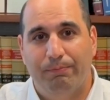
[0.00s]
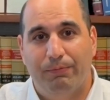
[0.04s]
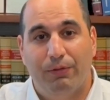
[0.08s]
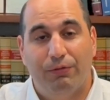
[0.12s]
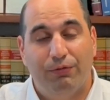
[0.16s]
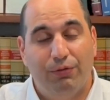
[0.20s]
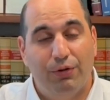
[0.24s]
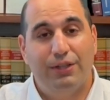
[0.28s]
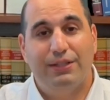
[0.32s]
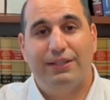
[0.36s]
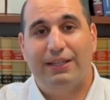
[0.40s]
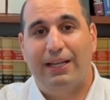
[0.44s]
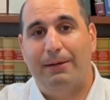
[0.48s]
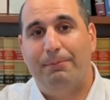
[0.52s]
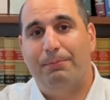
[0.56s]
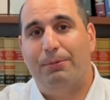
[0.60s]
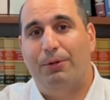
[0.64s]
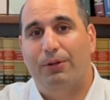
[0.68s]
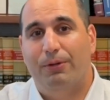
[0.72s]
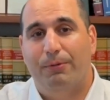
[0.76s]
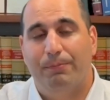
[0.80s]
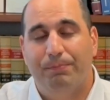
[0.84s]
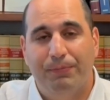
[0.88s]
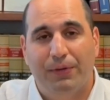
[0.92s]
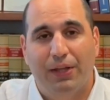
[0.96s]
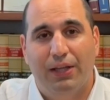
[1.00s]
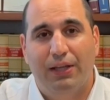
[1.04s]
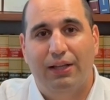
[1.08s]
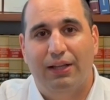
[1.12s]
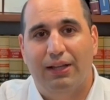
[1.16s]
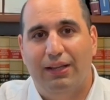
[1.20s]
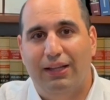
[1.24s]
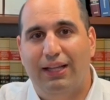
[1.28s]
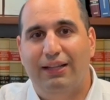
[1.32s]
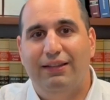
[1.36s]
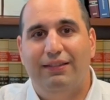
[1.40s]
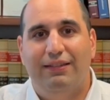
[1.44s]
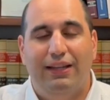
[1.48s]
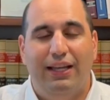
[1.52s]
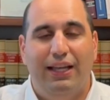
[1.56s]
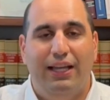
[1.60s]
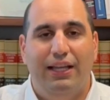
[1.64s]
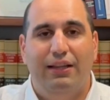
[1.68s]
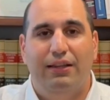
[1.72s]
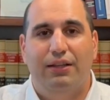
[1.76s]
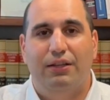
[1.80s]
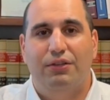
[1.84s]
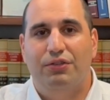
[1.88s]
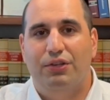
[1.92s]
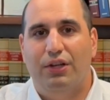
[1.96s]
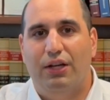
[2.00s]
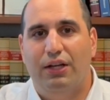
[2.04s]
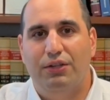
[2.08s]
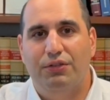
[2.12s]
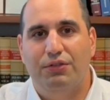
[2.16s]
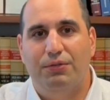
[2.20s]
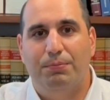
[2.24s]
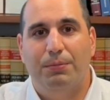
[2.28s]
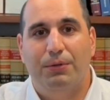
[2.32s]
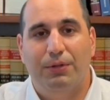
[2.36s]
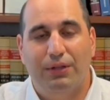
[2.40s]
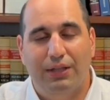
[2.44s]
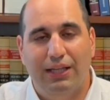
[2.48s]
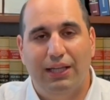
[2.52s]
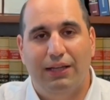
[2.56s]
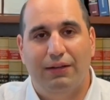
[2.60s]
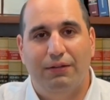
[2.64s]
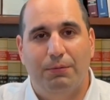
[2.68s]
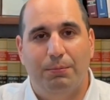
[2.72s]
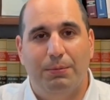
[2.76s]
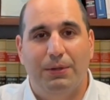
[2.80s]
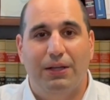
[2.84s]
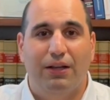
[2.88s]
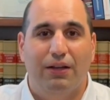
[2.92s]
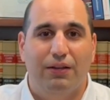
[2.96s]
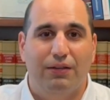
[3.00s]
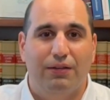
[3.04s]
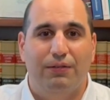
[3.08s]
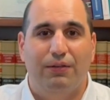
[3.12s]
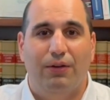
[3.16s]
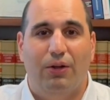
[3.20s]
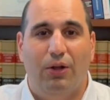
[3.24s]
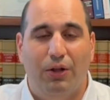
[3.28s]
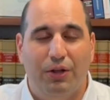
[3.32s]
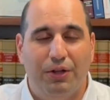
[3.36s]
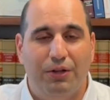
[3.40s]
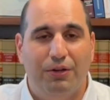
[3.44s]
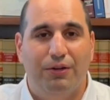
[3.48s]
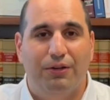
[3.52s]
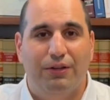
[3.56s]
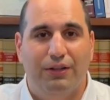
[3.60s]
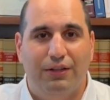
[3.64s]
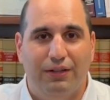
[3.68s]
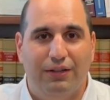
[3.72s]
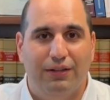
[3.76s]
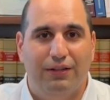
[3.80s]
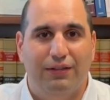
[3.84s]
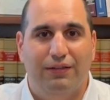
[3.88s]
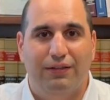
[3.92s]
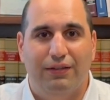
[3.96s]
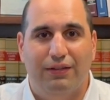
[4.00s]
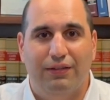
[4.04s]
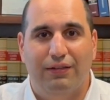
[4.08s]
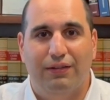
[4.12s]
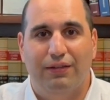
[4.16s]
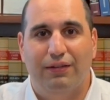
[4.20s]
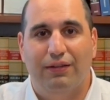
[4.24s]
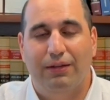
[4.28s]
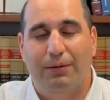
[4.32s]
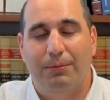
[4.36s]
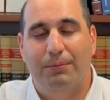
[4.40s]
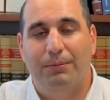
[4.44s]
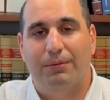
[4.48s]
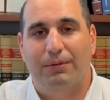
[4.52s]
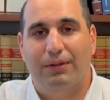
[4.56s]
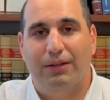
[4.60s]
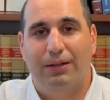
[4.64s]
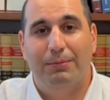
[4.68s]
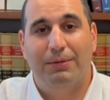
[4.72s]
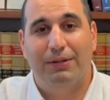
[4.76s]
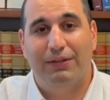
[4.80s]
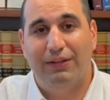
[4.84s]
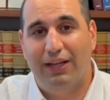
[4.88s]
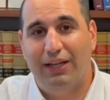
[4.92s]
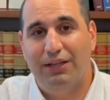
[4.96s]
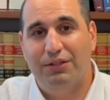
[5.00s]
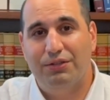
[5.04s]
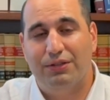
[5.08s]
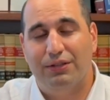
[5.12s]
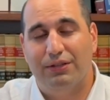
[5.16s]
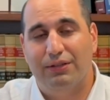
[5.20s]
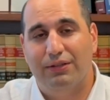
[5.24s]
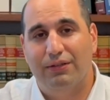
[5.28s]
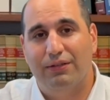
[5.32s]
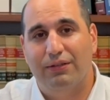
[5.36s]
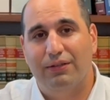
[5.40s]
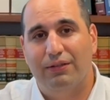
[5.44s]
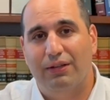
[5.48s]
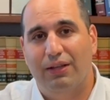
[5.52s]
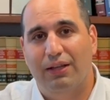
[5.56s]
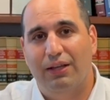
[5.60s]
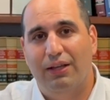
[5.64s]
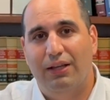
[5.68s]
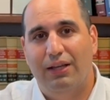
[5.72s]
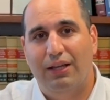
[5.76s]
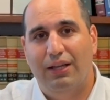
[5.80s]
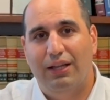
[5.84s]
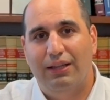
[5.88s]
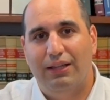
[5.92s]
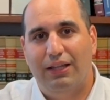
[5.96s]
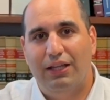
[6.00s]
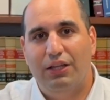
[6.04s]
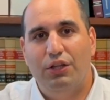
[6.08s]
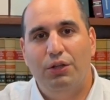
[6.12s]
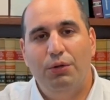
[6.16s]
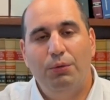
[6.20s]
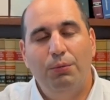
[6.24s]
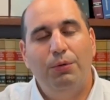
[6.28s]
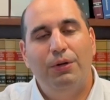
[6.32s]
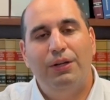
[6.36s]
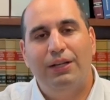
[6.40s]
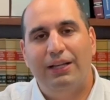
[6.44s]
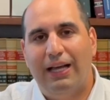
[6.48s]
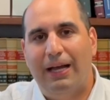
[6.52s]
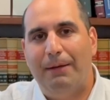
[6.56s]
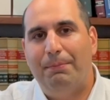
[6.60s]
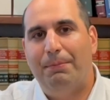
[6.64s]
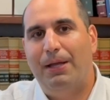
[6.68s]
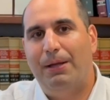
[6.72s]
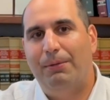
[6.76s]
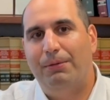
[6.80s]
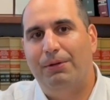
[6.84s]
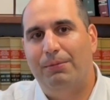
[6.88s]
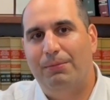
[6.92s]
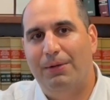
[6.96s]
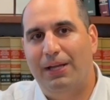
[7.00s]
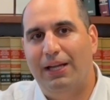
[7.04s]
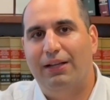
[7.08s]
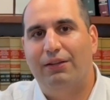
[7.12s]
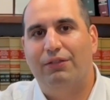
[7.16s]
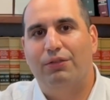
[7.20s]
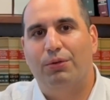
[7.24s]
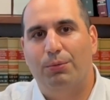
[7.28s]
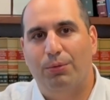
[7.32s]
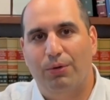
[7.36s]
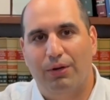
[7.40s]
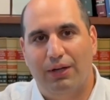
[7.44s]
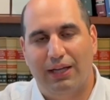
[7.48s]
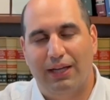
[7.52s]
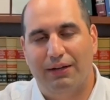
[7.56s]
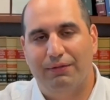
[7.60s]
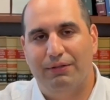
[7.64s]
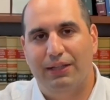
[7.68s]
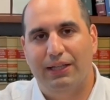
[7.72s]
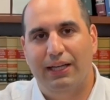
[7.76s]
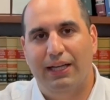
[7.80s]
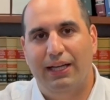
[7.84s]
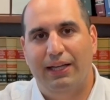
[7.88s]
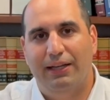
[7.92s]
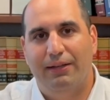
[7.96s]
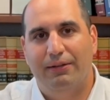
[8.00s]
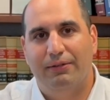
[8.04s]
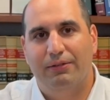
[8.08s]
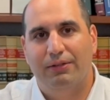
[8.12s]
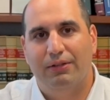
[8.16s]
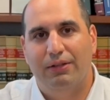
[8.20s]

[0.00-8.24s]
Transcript: For example, let's say the judge believes, because of all your illnesses and limitations, that you would not be able to make it to work every day.